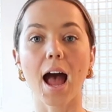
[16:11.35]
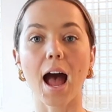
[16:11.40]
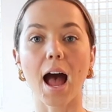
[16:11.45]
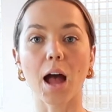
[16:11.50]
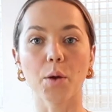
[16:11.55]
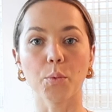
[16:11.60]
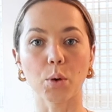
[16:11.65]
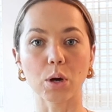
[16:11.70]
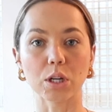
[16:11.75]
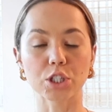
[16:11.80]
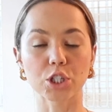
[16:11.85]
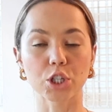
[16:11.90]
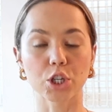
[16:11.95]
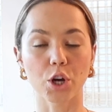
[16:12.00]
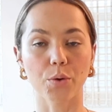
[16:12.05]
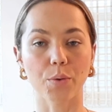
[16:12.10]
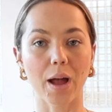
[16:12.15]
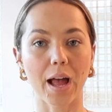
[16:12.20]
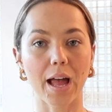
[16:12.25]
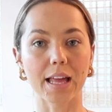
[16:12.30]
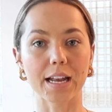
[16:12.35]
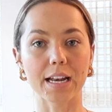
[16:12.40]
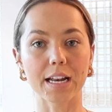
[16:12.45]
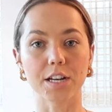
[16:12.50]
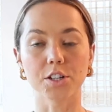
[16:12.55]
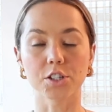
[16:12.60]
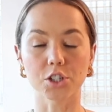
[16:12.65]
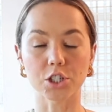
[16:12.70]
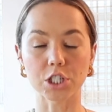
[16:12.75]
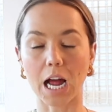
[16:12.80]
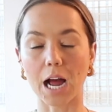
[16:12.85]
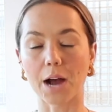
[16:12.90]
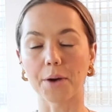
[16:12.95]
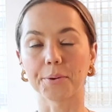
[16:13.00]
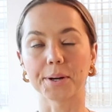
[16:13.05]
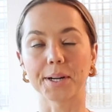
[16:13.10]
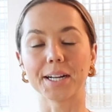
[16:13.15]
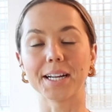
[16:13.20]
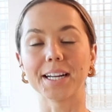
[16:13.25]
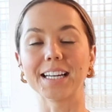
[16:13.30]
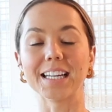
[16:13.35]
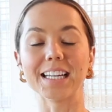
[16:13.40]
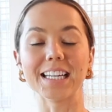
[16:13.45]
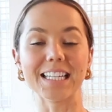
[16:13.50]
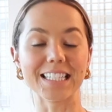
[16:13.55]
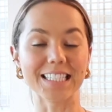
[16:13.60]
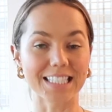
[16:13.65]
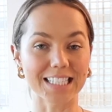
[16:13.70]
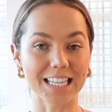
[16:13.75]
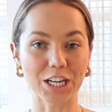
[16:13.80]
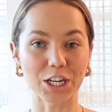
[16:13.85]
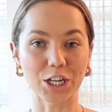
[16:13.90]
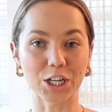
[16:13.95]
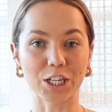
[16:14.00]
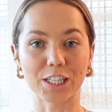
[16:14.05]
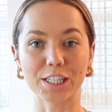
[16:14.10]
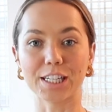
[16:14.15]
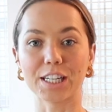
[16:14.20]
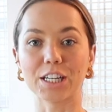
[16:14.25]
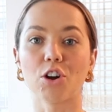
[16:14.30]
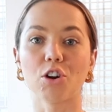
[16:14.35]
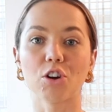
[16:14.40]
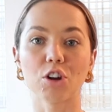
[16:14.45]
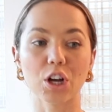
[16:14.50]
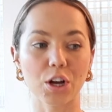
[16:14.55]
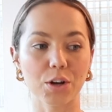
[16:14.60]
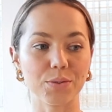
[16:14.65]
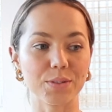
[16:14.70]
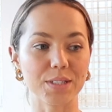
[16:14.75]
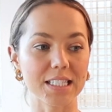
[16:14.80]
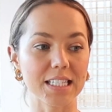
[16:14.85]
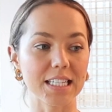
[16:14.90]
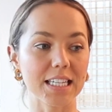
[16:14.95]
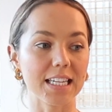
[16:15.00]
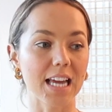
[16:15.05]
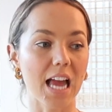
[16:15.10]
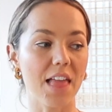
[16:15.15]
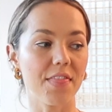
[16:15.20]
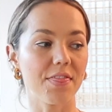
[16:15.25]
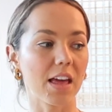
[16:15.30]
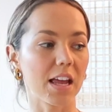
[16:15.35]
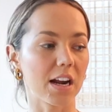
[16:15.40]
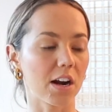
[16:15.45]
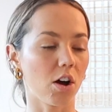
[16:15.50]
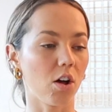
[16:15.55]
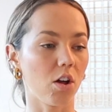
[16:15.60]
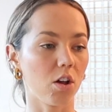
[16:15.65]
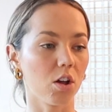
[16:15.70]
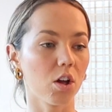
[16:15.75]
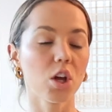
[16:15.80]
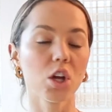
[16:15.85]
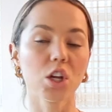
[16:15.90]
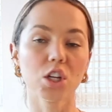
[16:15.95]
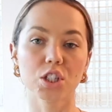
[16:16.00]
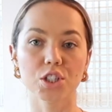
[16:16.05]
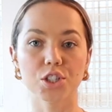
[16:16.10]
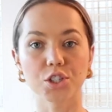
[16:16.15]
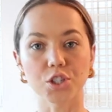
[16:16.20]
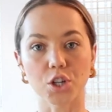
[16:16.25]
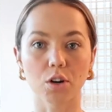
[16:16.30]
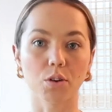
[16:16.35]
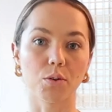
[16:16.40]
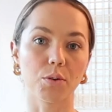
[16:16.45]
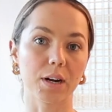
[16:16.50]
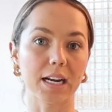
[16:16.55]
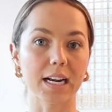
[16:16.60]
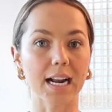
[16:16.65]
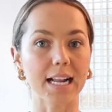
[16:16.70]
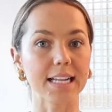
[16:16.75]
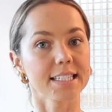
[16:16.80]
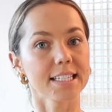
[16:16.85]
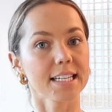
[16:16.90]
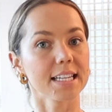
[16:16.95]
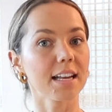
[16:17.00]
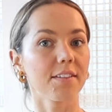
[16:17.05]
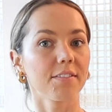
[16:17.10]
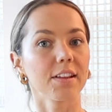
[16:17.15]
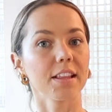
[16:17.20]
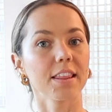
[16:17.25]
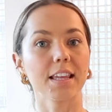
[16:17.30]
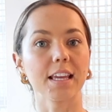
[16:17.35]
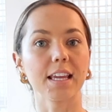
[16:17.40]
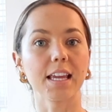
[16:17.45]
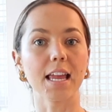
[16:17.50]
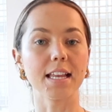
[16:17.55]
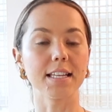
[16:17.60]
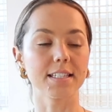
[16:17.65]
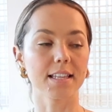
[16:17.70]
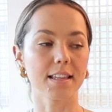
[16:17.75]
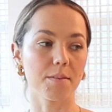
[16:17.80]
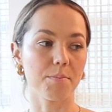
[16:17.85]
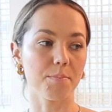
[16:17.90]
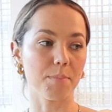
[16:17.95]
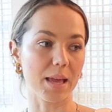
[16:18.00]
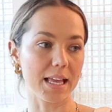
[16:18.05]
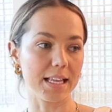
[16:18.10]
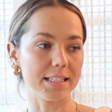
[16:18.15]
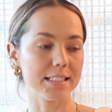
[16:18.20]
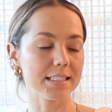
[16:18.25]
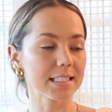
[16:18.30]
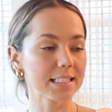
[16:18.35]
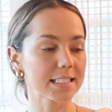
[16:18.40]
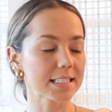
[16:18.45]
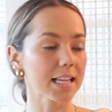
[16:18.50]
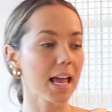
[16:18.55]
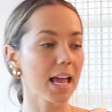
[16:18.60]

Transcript: I want to go ahead and shower and eat dinner, get all cozy, and then I'll start organizing everything into the bins.